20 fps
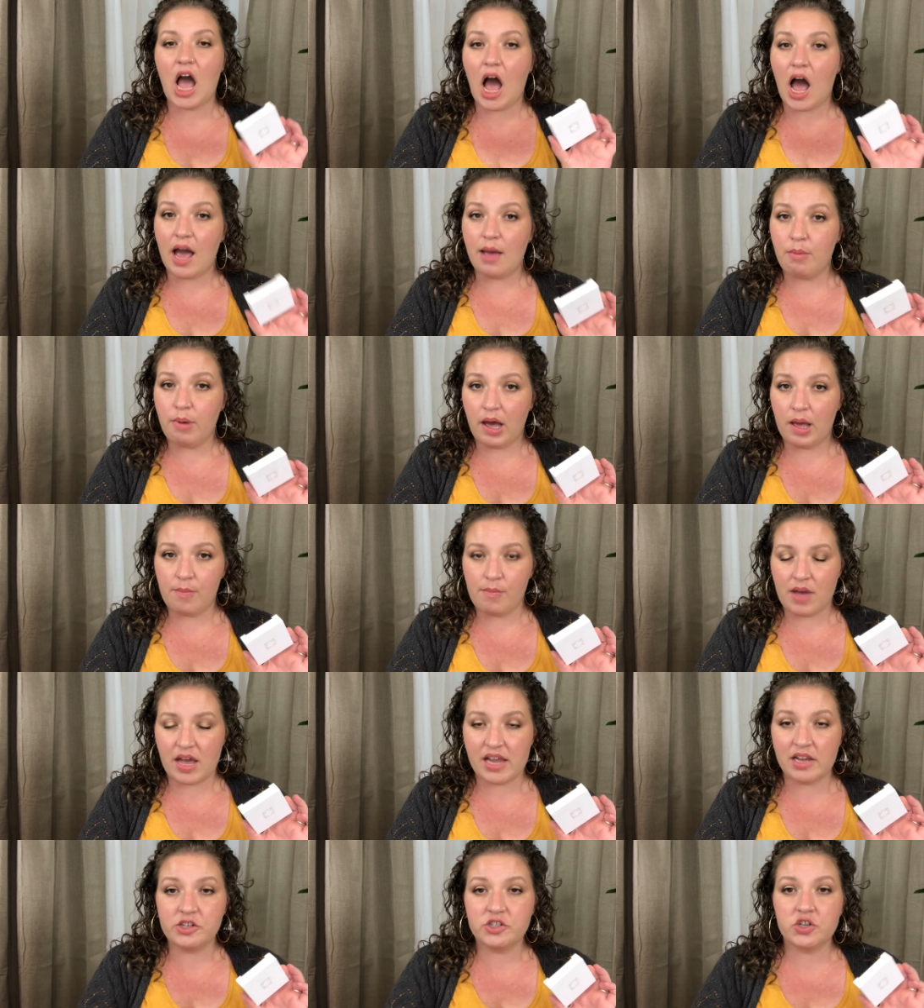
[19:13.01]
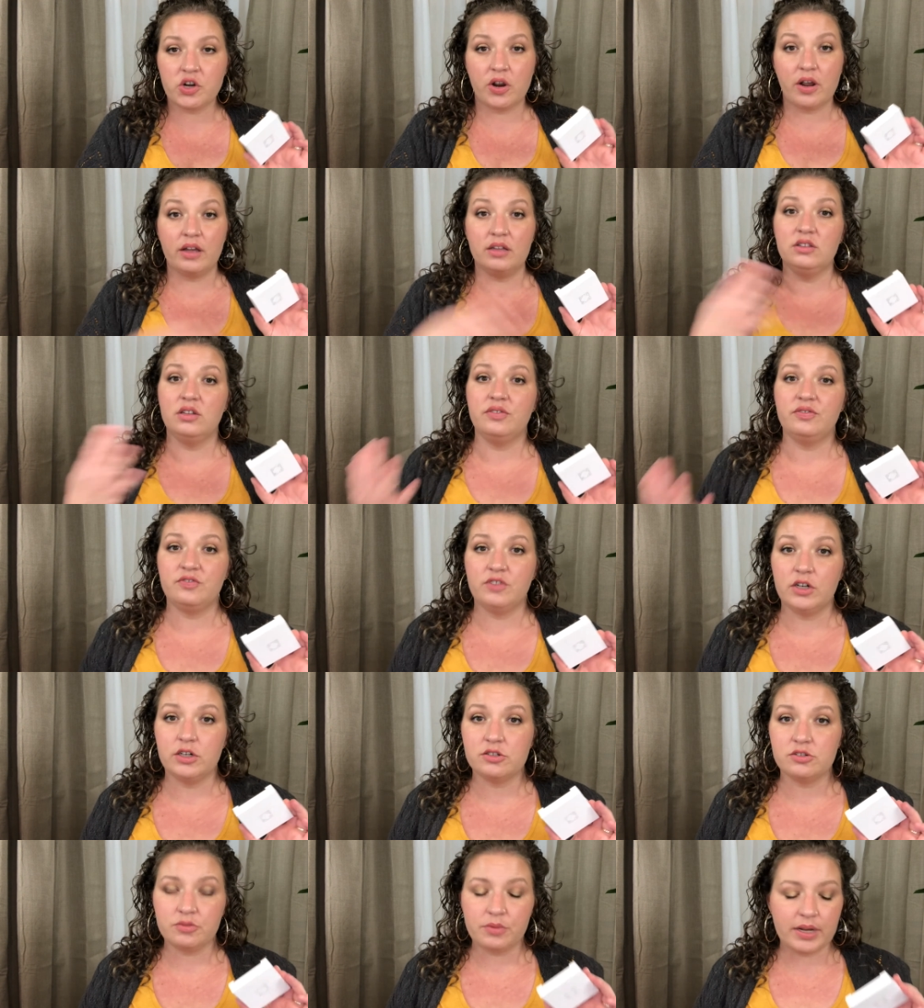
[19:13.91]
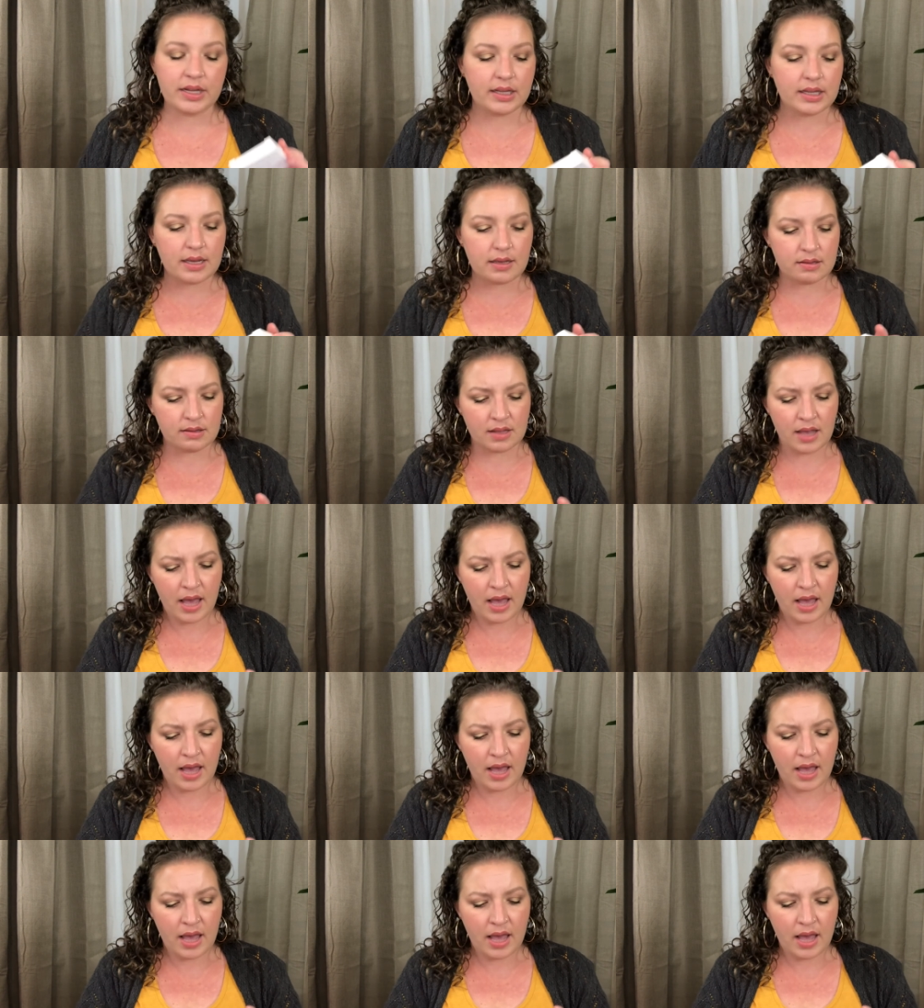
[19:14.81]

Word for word: I bought mine during the first release,